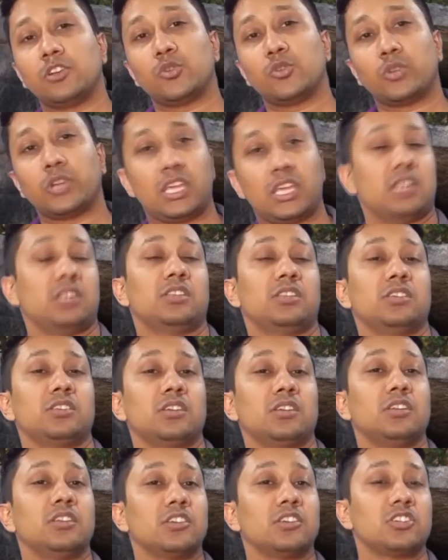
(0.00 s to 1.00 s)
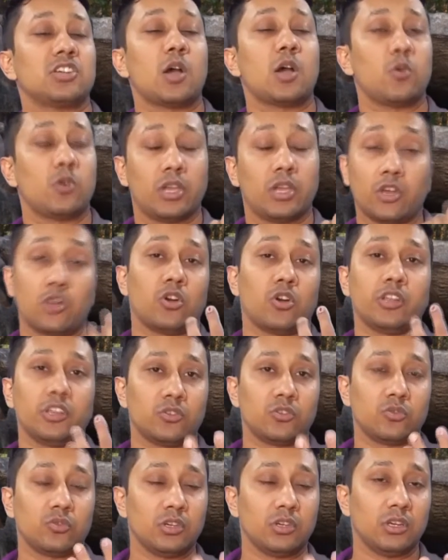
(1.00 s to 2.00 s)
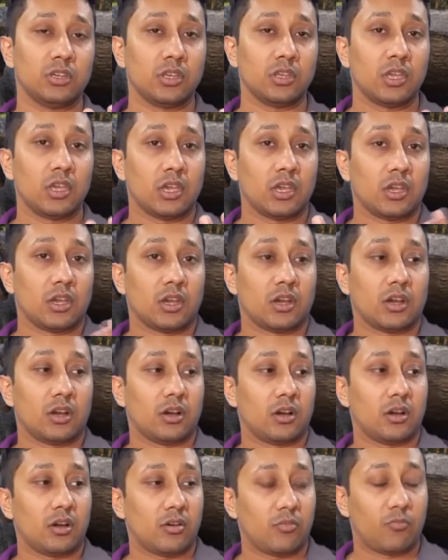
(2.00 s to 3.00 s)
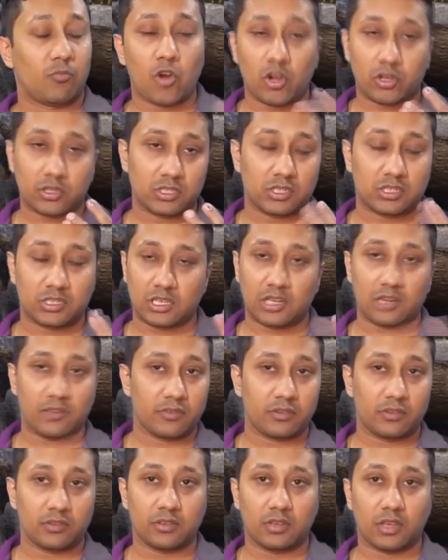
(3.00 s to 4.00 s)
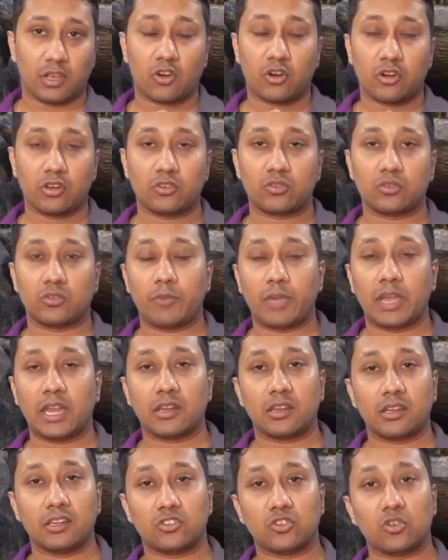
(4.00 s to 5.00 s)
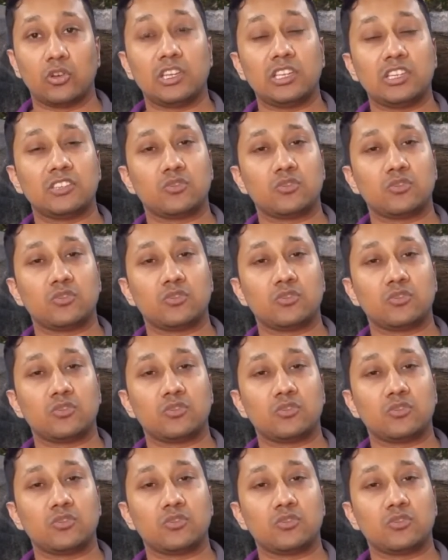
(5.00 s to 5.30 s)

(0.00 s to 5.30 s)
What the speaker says: to take this in the shower according to the box itself, according to the band. It's only